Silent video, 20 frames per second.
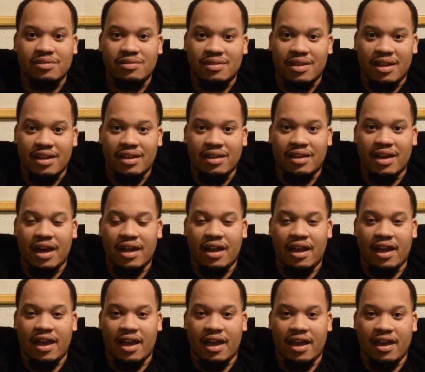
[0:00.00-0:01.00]
that he kind of
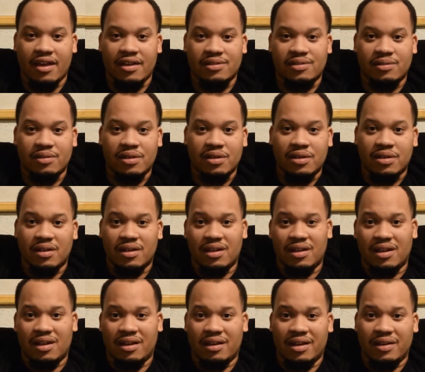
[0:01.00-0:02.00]
has,
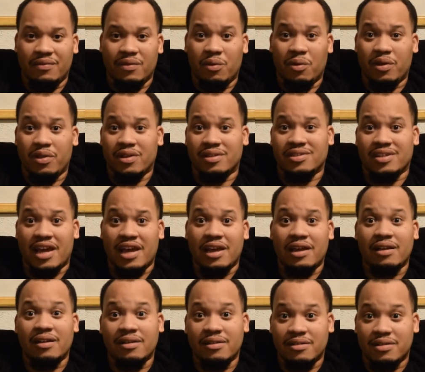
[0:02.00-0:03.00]
even with his
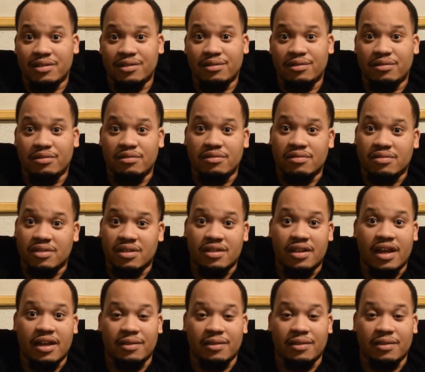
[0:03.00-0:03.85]
anger too. You'll see that